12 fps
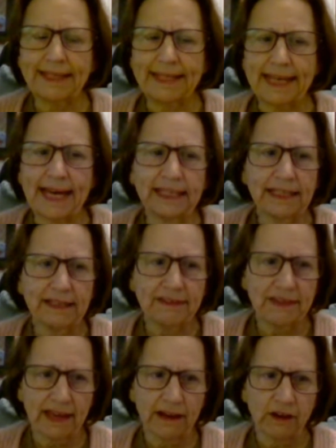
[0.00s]
getting
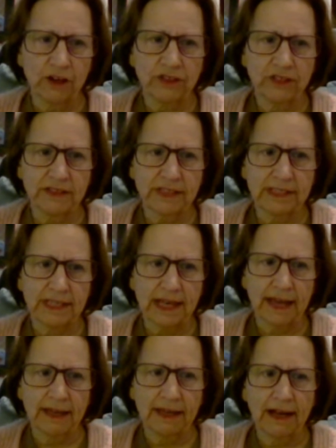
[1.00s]
there to
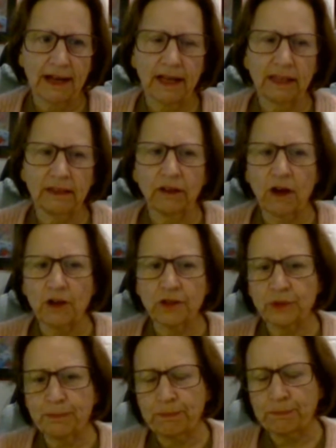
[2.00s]
say, I
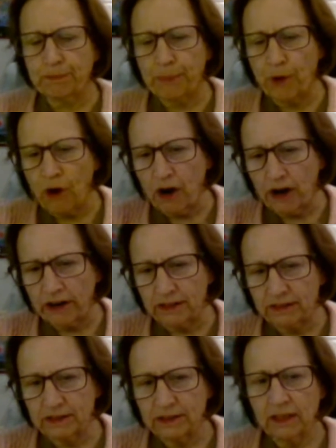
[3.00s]
lost part,
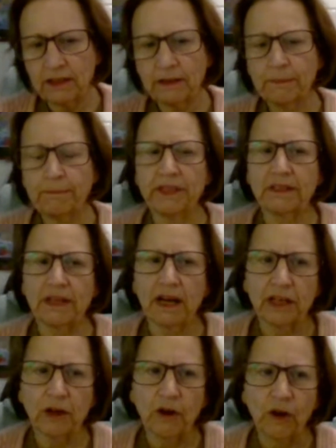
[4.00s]
but
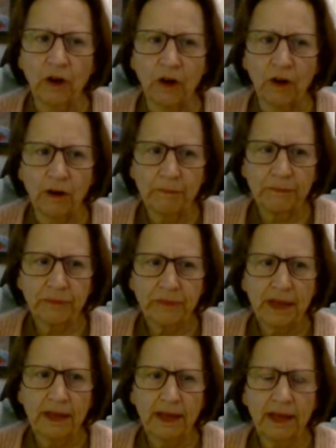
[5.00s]
not all,
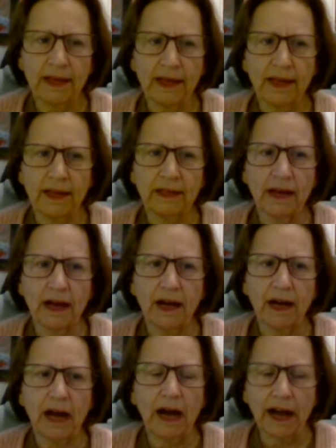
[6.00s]
and
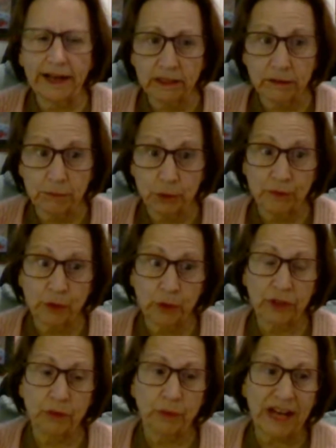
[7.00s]
I can move
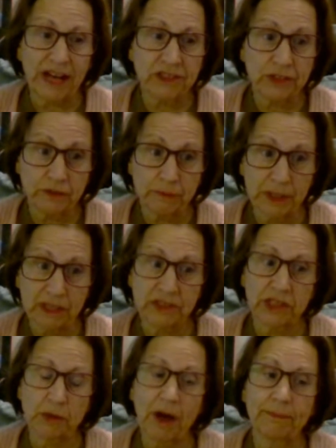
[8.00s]
on the rest of me
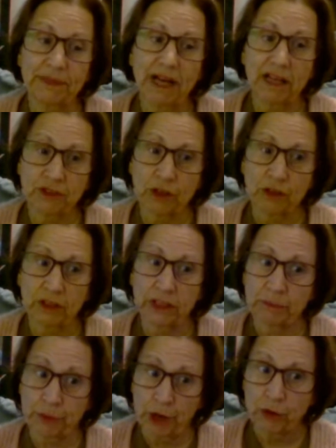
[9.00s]
so I'm not
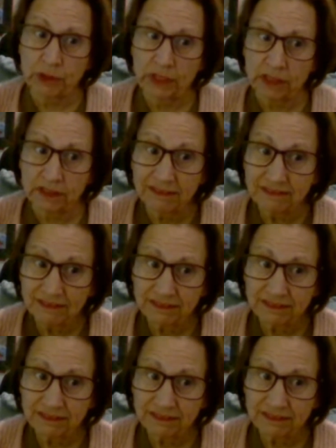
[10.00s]
totally broken,